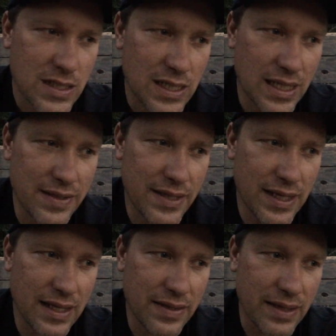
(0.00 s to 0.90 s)
and
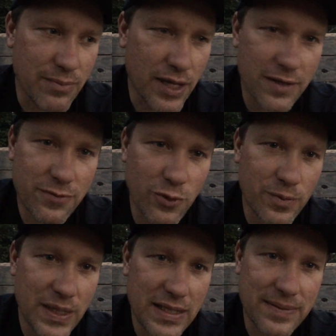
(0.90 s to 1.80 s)
then they blindfold
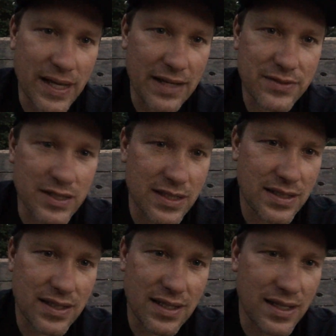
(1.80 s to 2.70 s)
me, and I have to
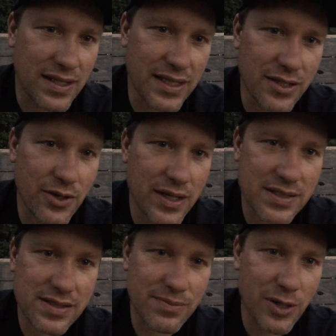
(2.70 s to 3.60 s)

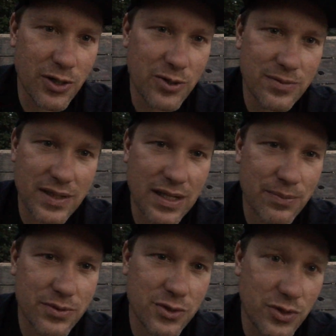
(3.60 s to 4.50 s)
egress the boat
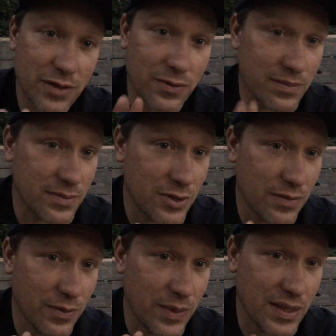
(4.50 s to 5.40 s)
two different
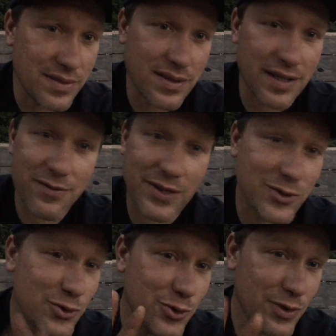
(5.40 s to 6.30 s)
ways. I have to find
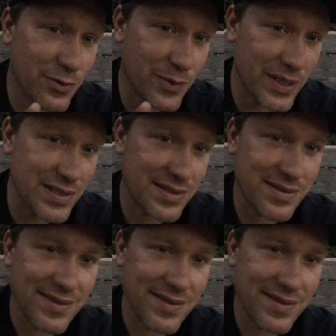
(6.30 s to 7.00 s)
2 different ways.